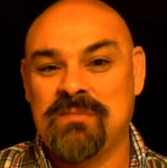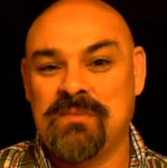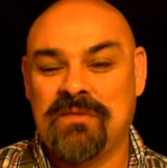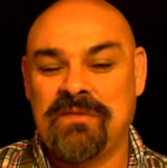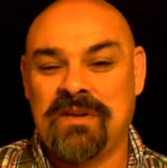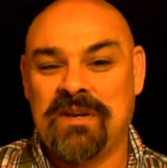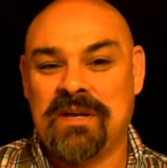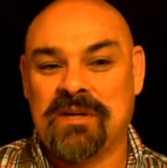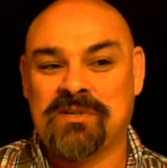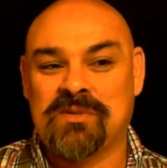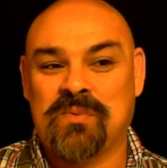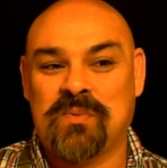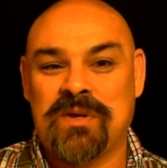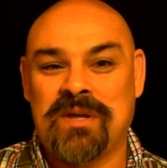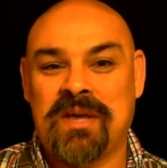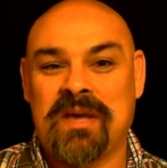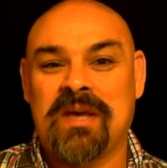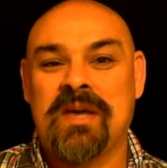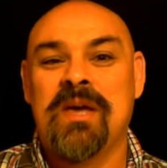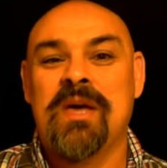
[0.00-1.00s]
movie next
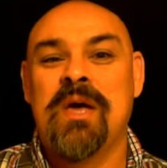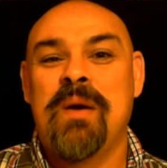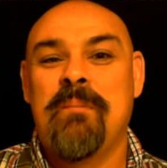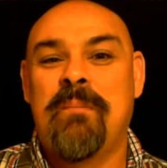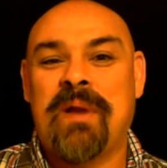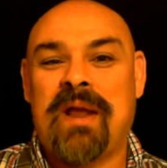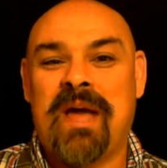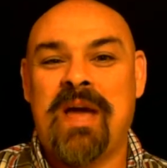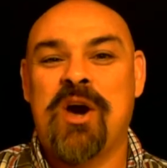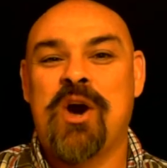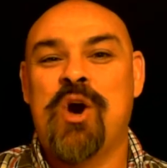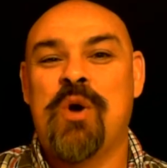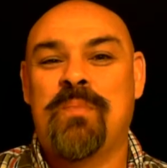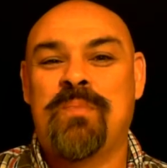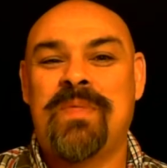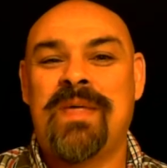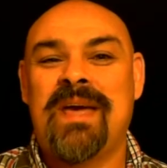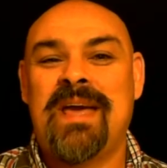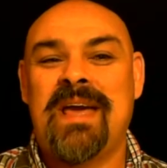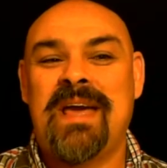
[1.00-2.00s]
week, but I
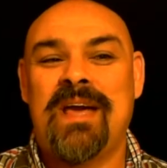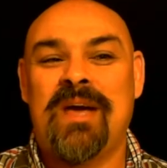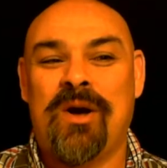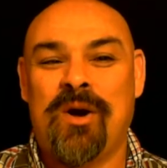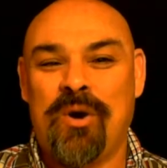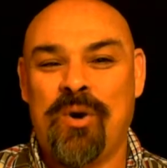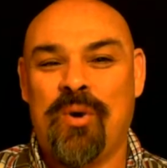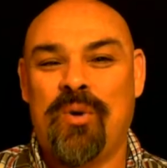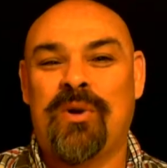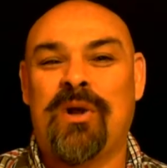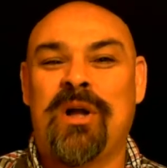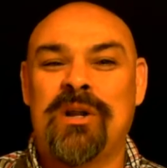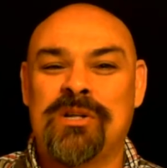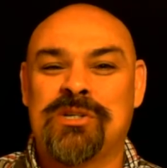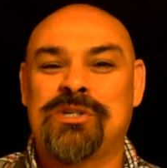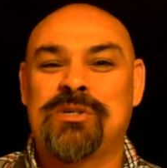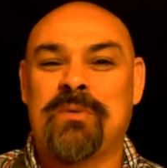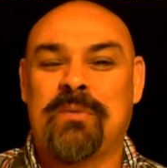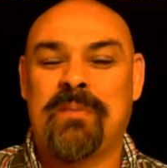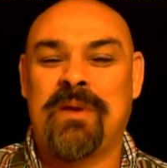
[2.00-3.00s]
hope they hold on to
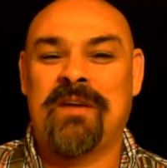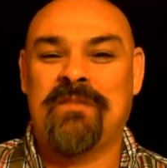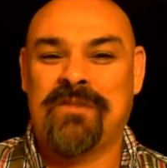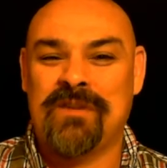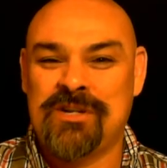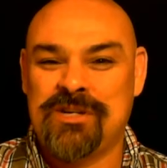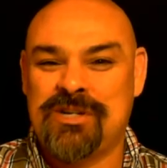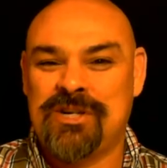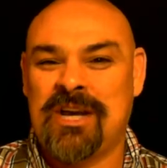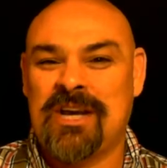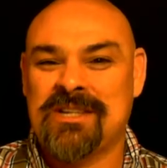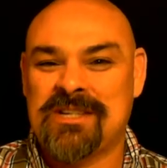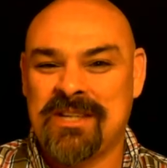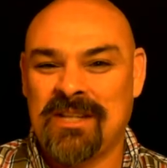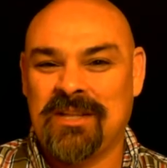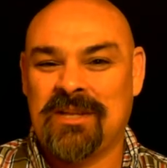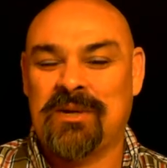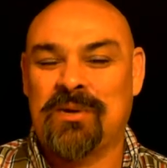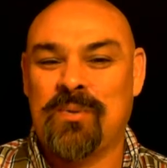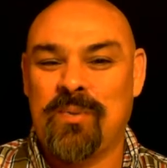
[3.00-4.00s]
Superman for just
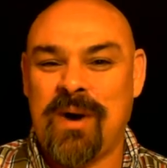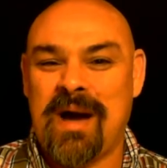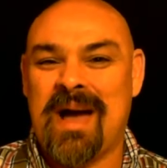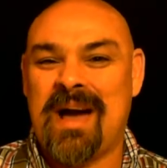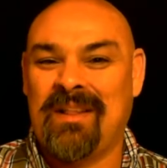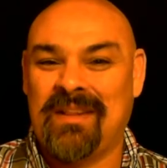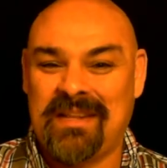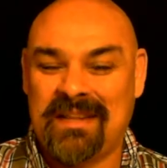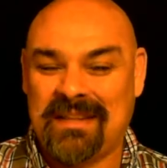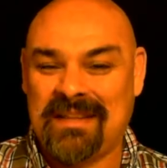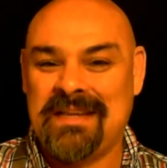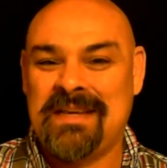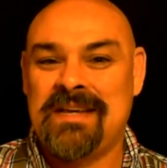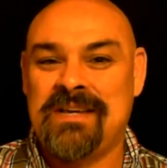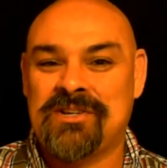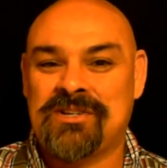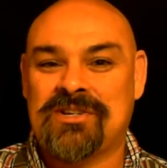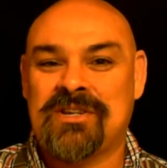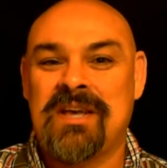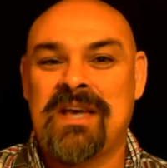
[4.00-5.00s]
a little while at
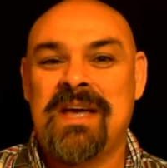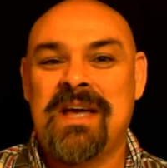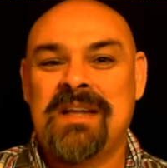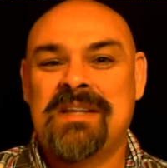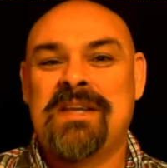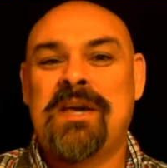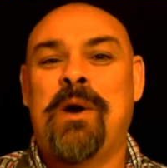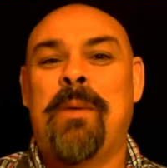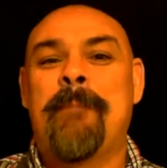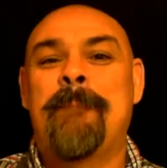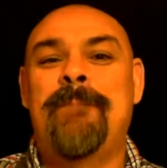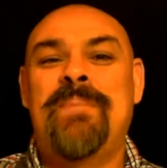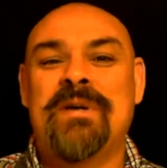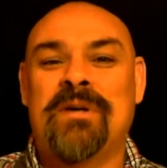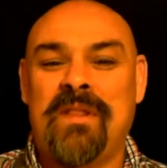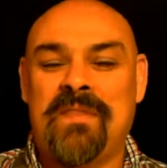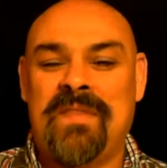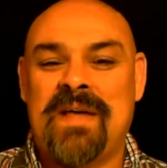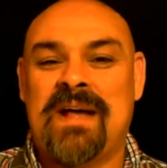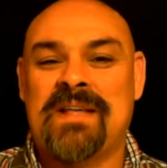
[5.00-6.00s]
least to help
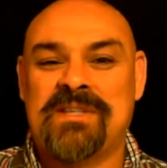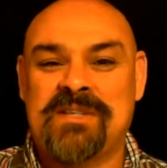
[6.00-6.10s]
build that